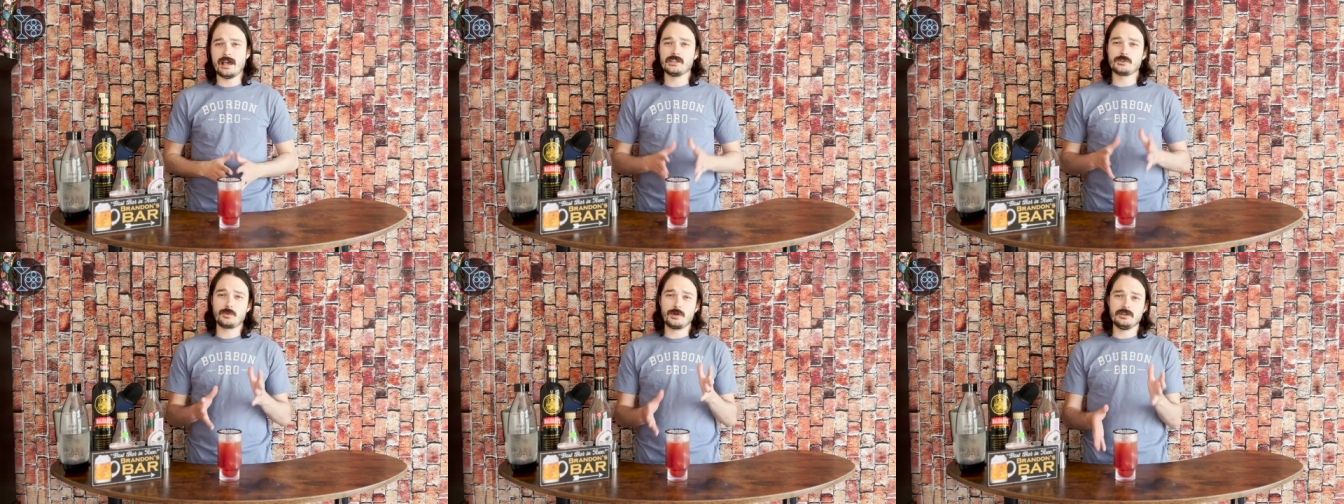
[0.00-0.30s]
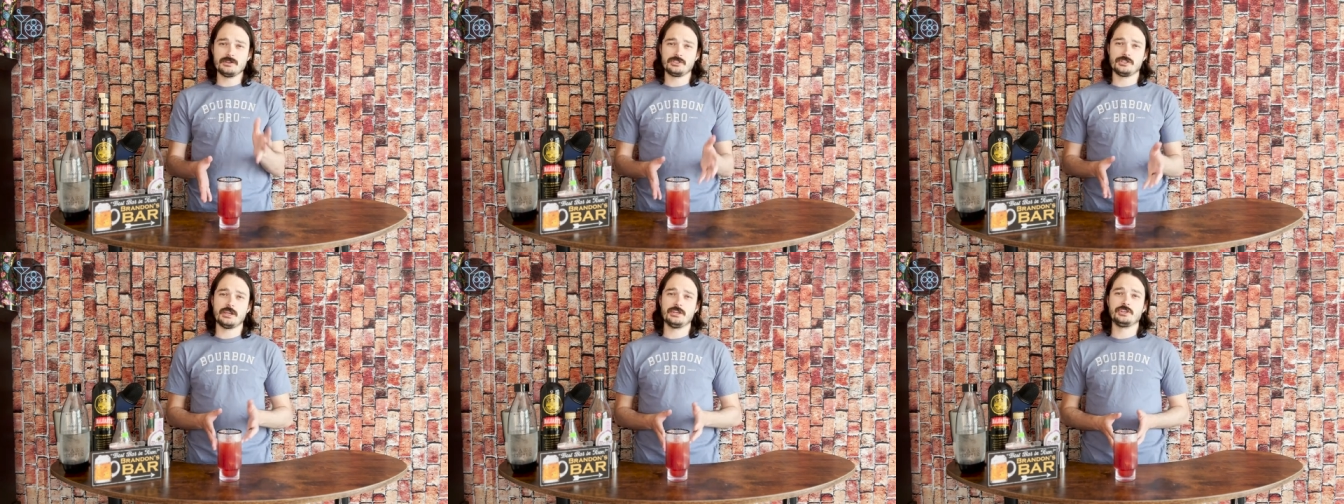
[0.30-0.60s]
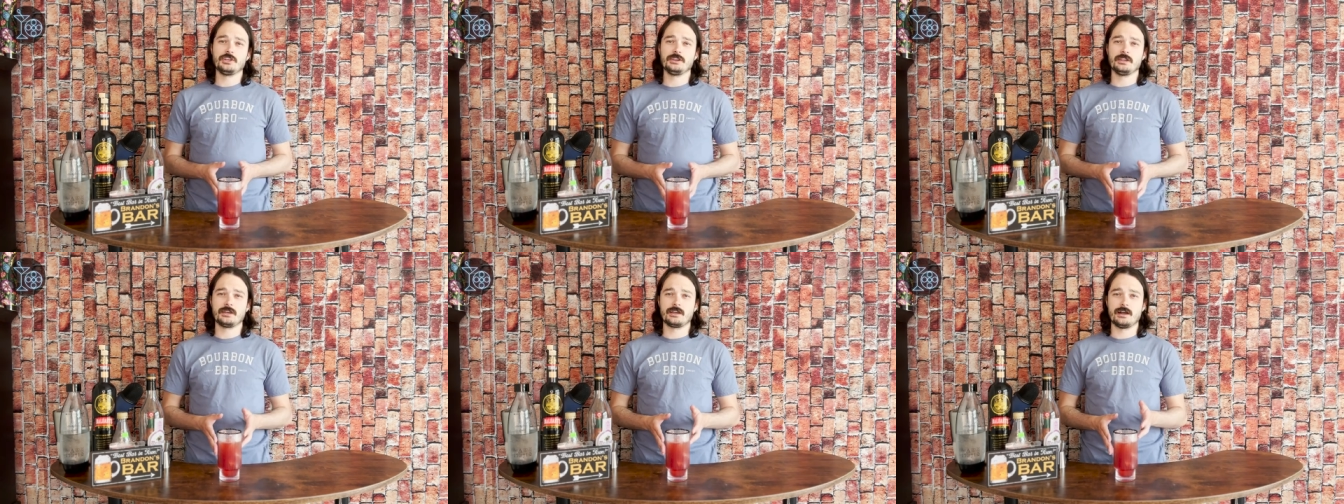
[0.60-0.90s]
as well as
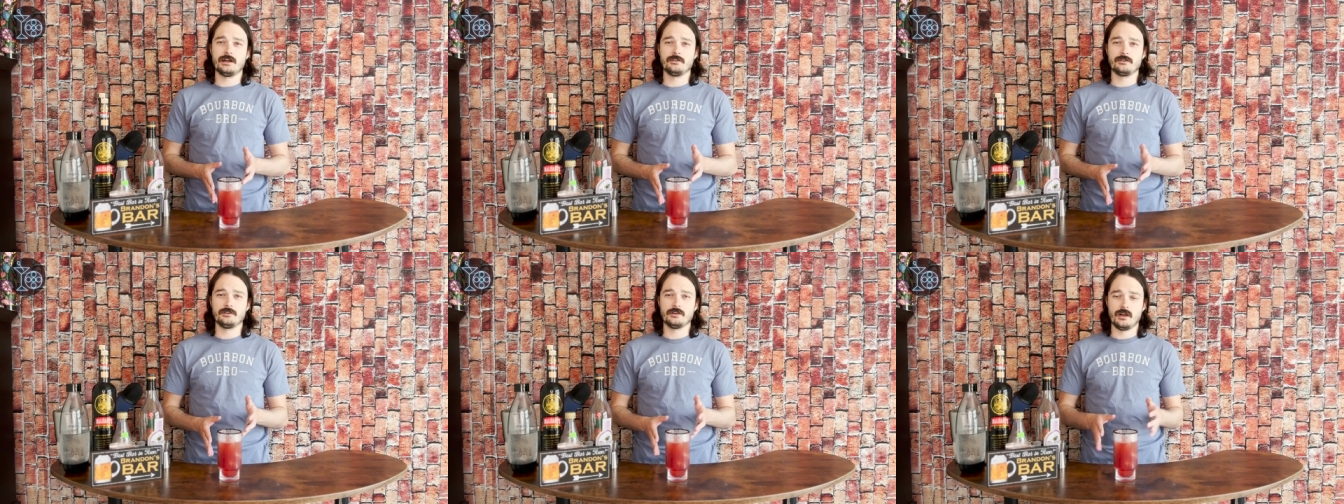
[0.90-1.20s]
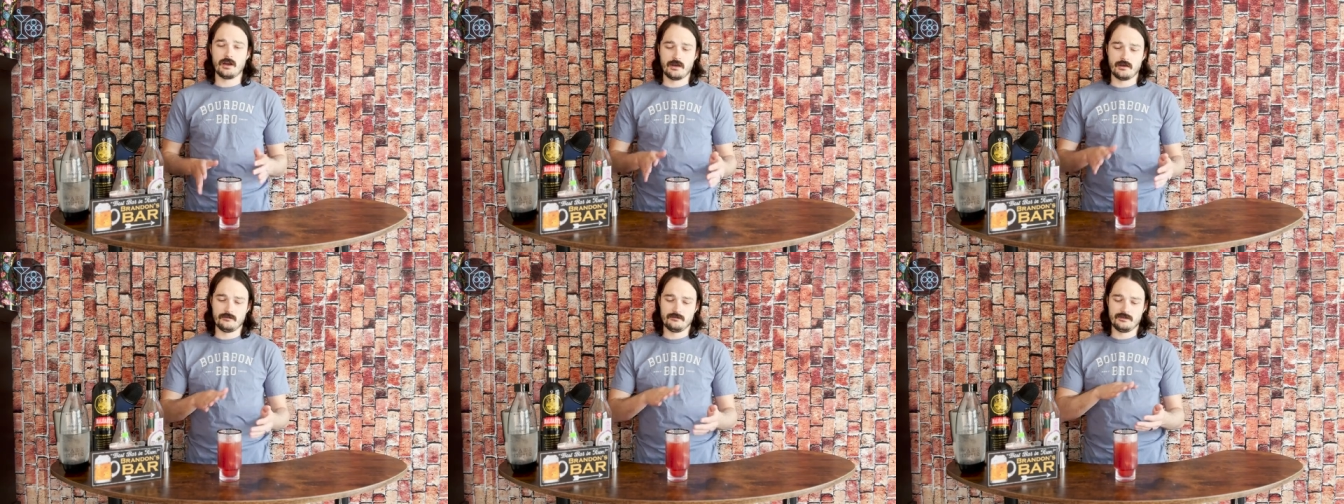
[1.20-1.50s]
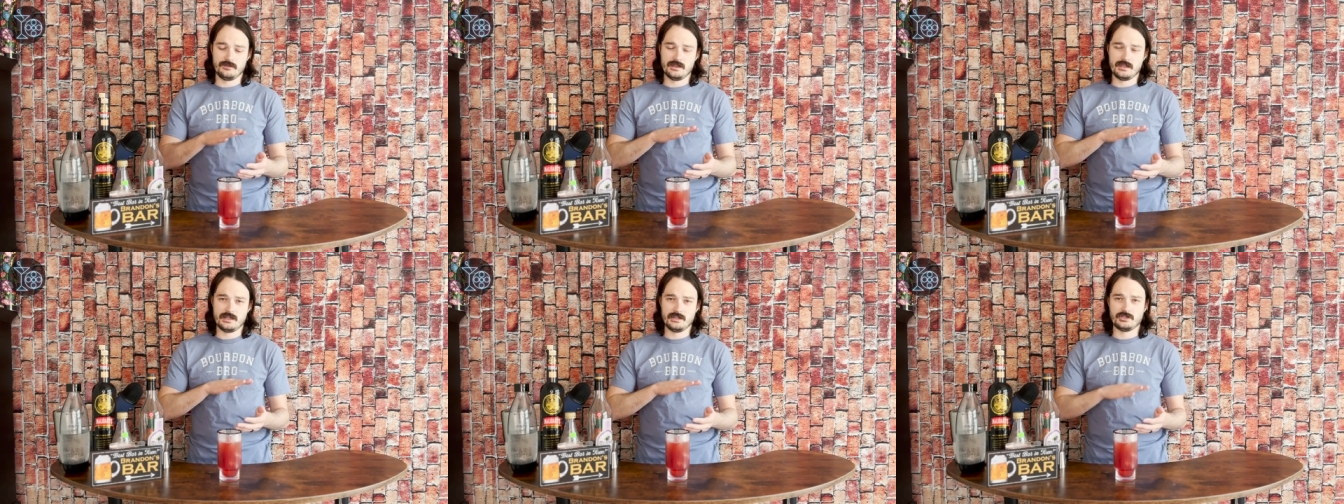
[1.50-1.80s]
changing the color
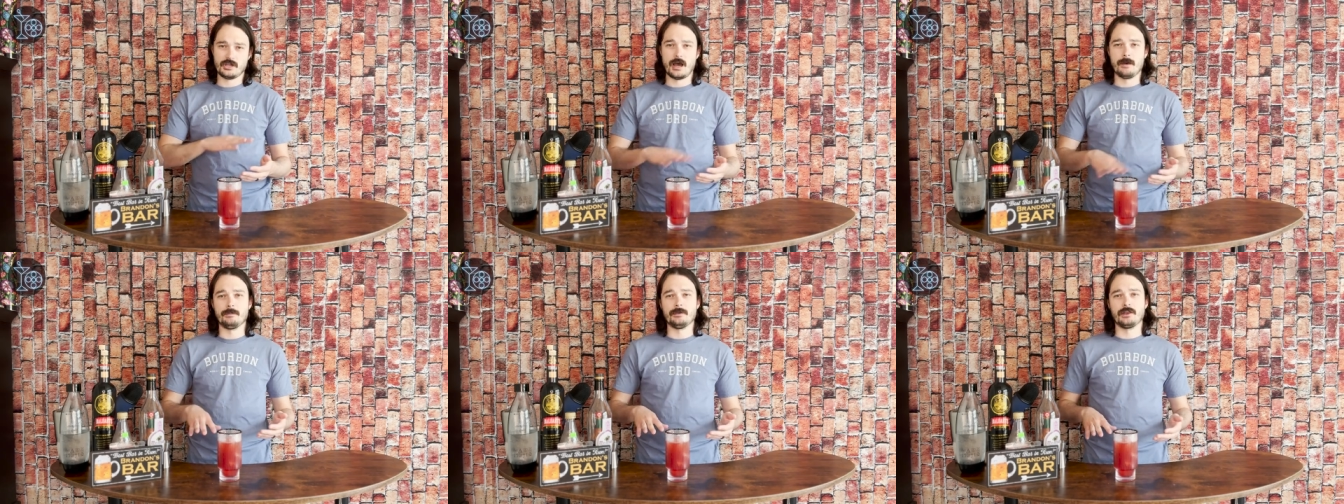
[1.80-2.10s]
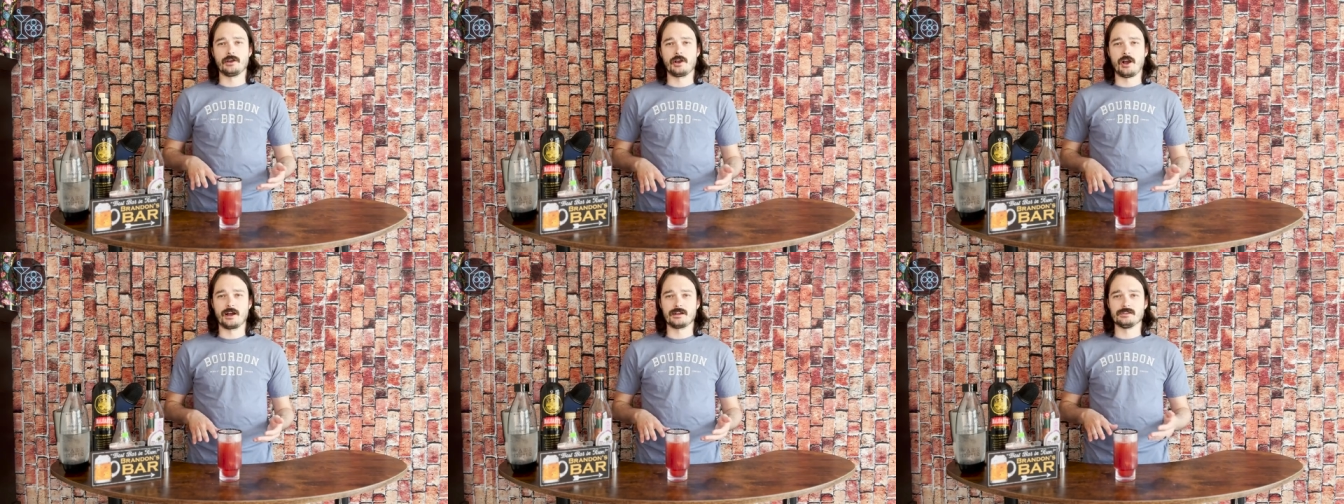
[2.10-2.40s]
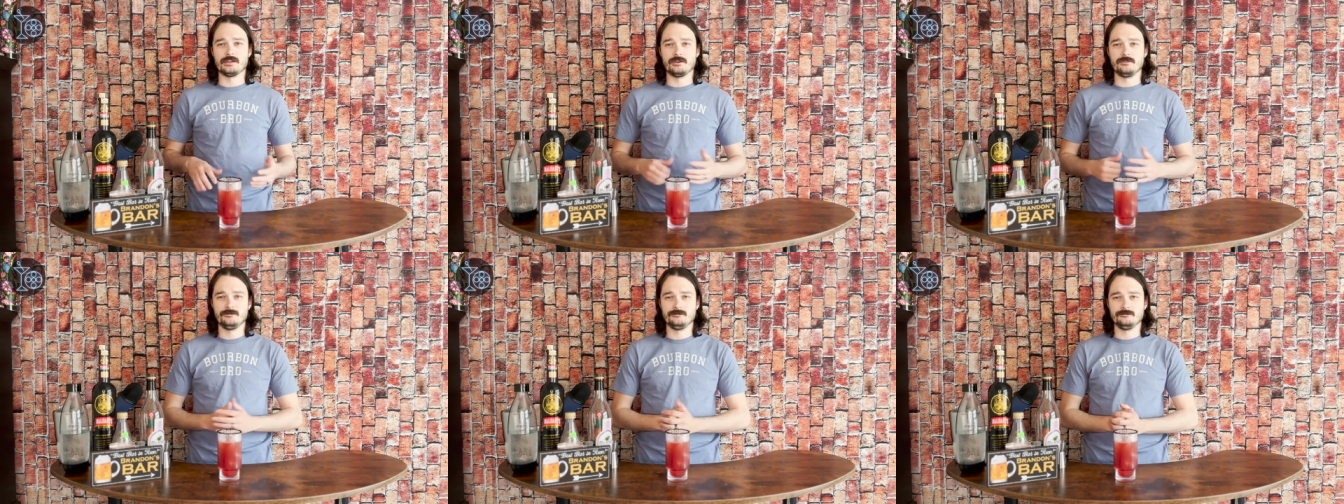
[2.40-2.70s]
of the top of the cocktail.